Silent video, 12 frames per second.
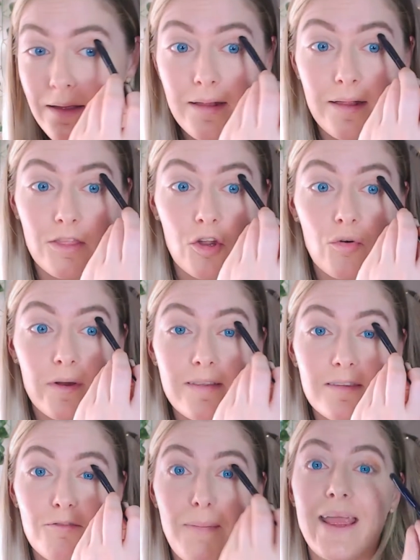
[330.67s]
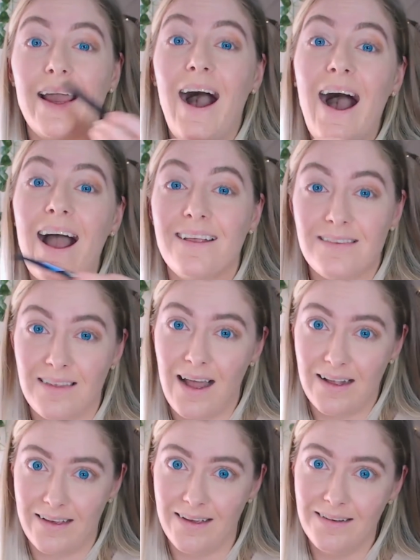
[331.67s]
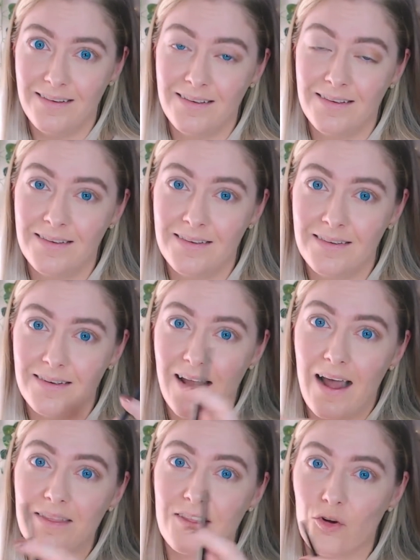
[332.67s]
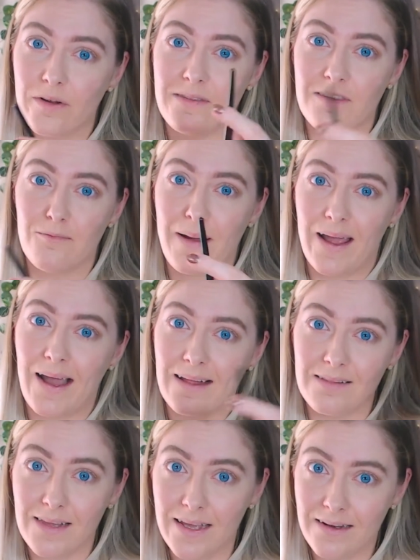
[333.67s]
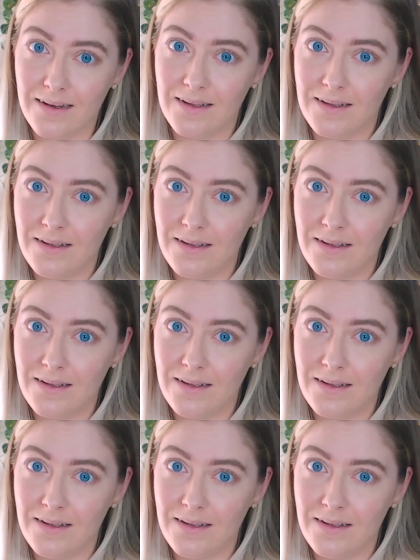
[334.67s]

at the crease of my eye socket, not the crease of my eyelid.